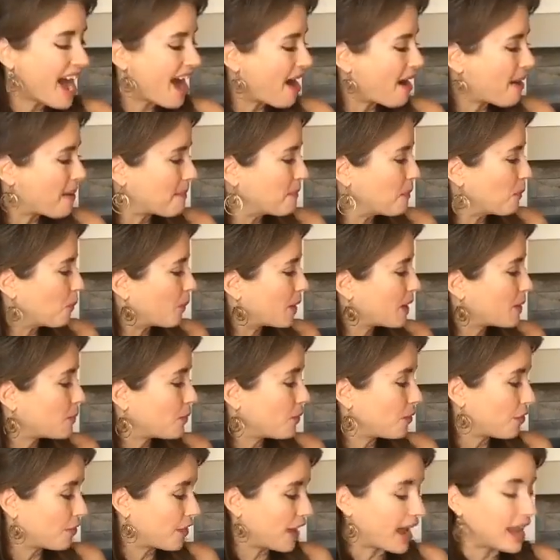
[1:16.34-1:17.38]
Um, we
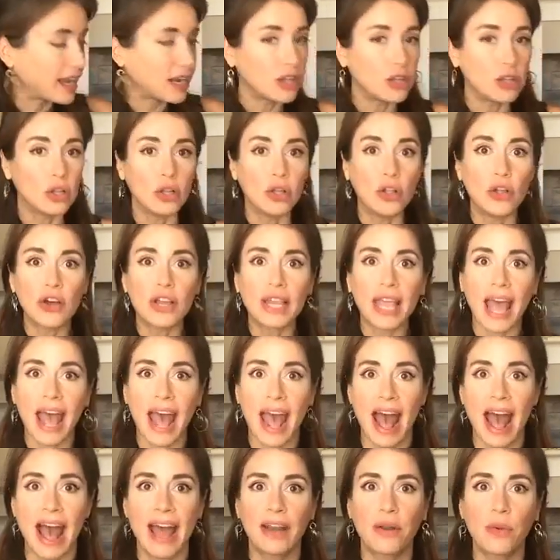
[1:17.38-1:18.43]
will then look
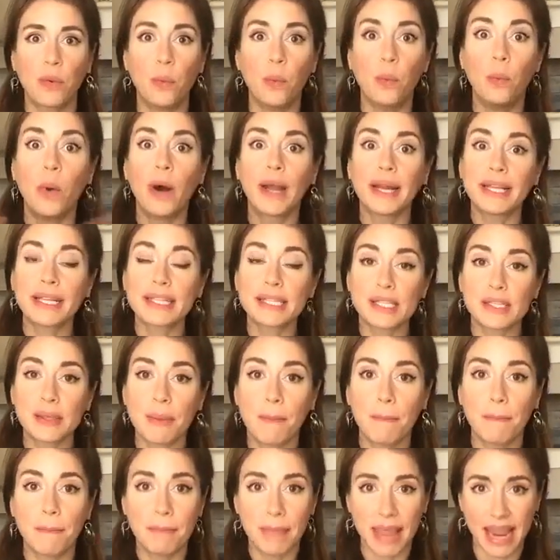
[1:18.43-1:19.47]
at what it's
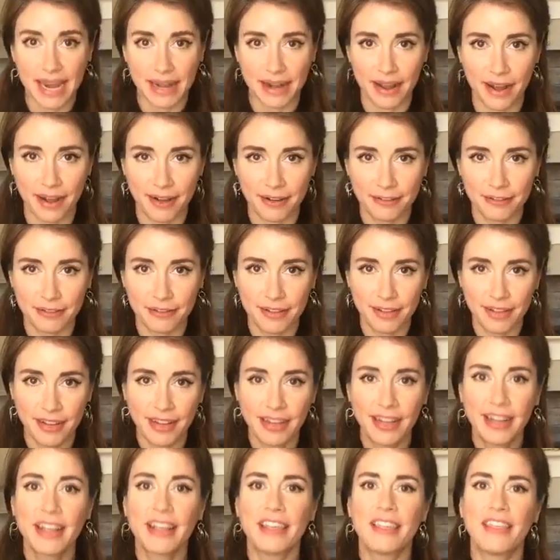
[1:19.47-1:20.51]
made of.
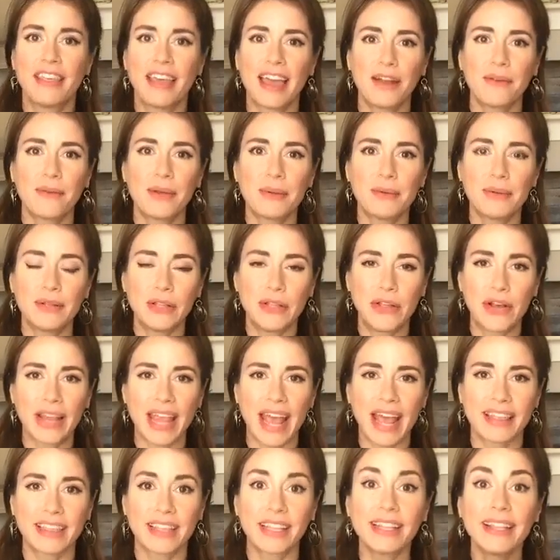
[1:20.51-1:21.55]
Then we will
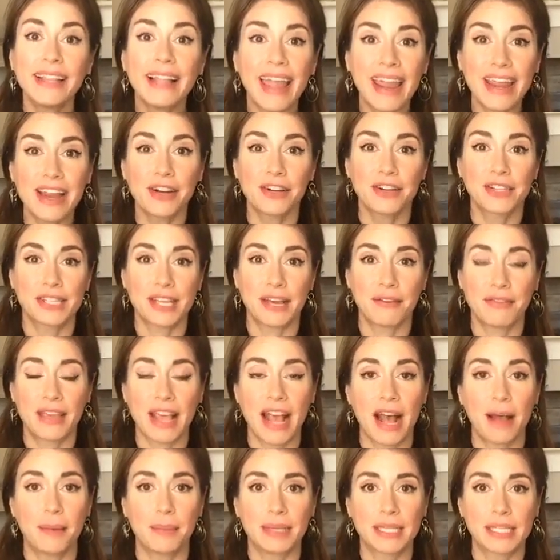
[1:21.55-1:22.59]
look at the layers of
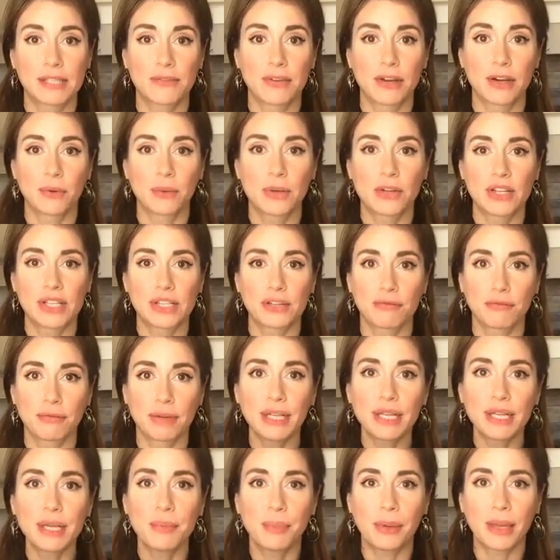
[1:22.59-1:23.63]
the atmosphere, which is a
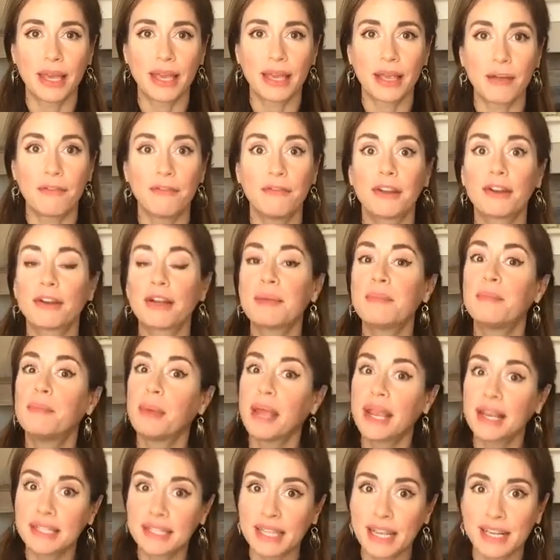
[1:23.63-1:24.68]
really big, very
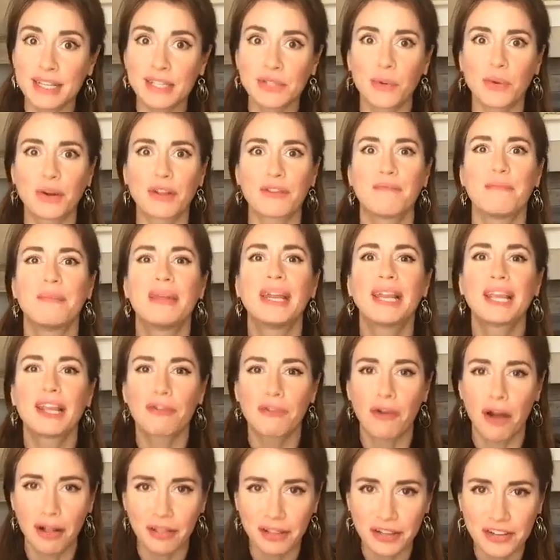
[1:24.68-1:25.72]
basic sort of
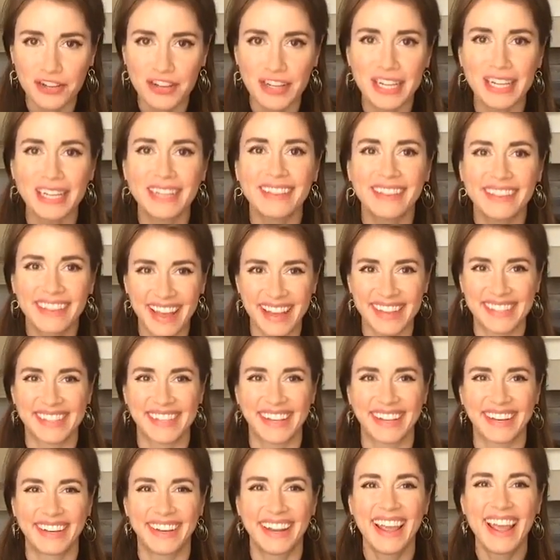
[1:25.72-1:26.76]
meteorology
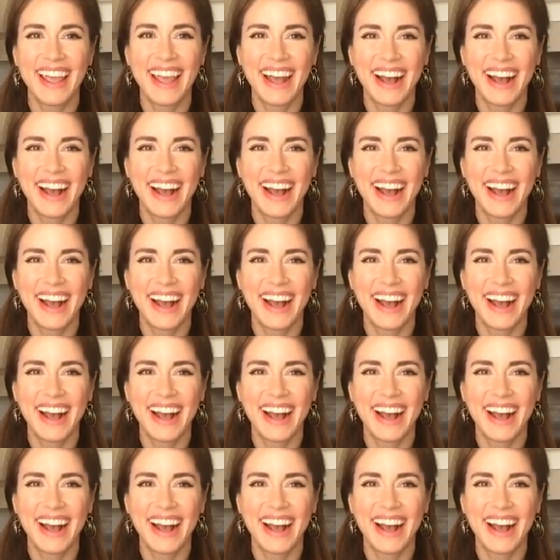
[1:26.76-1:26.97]
lesson